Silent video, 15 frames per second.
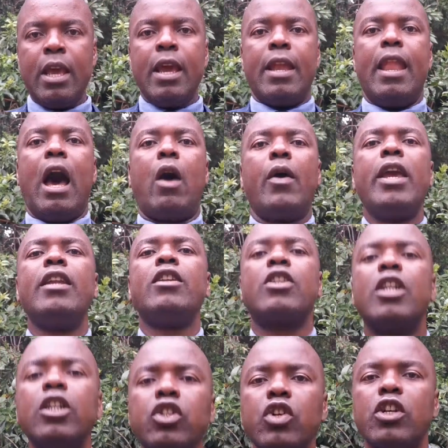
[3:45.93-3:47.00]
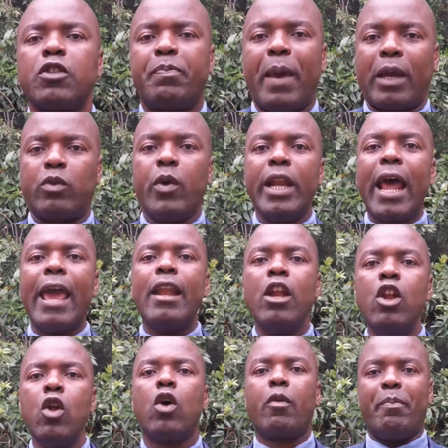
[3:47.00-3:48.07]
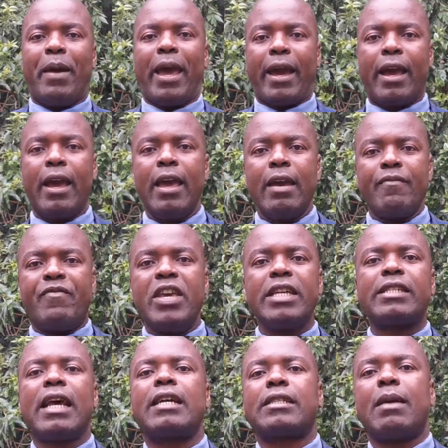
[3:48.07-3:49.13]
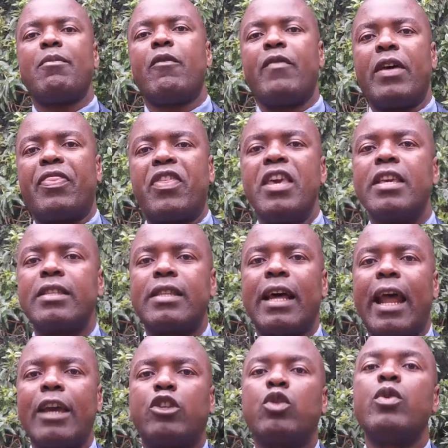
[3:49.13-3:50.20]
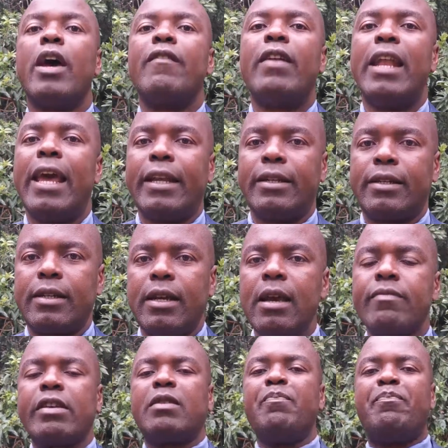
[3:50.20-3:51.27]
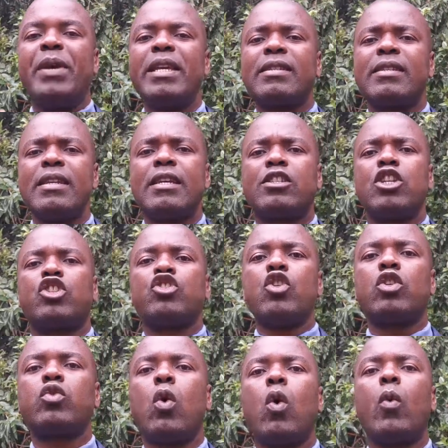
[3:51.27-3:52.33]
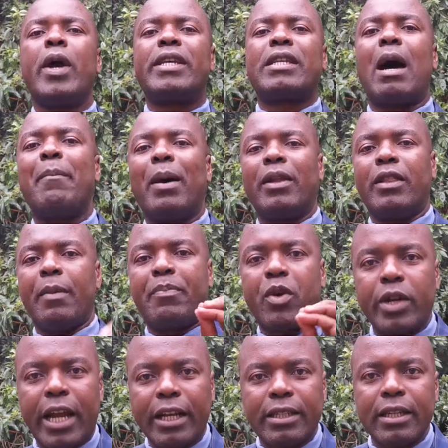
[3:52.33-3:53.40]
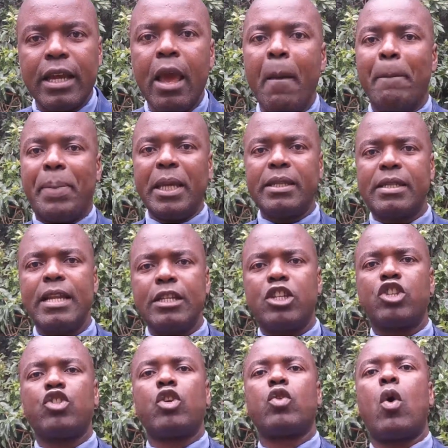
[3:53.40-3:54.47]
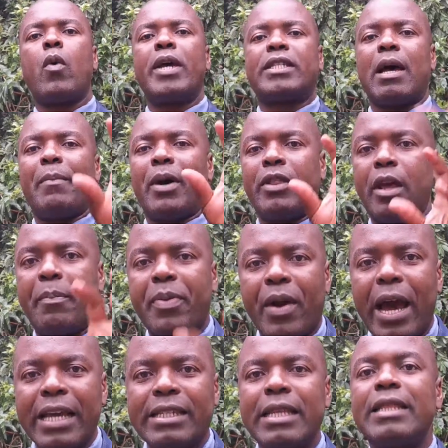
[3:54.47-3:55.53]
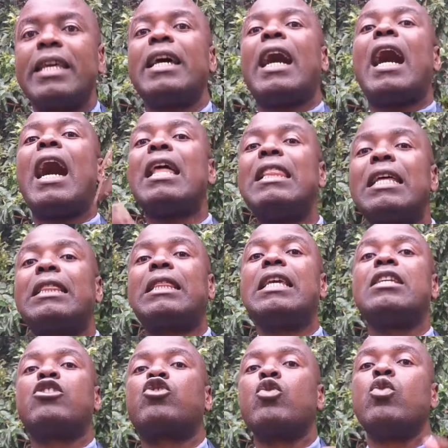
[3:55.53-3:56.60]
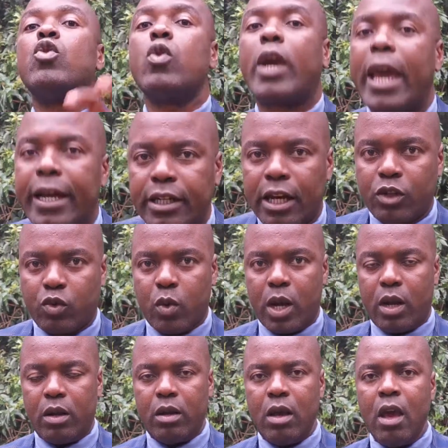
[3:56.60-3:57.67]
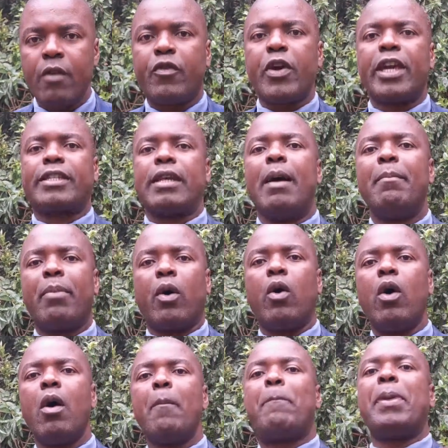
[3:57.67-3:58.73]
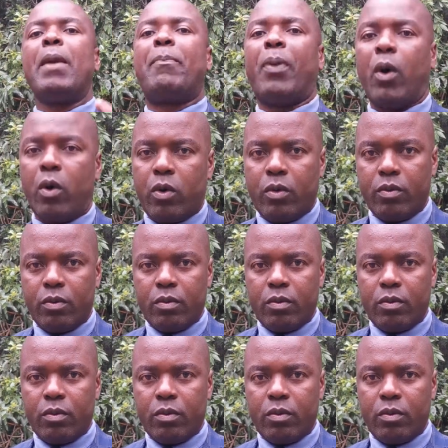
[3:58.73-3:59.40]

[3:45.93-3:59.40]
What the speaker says: Now, in retrospect, when I look back, these are some of the things that I should have learned. That business is not always about the product. Business is not always about the price. There are other things to look at as well. For example, people.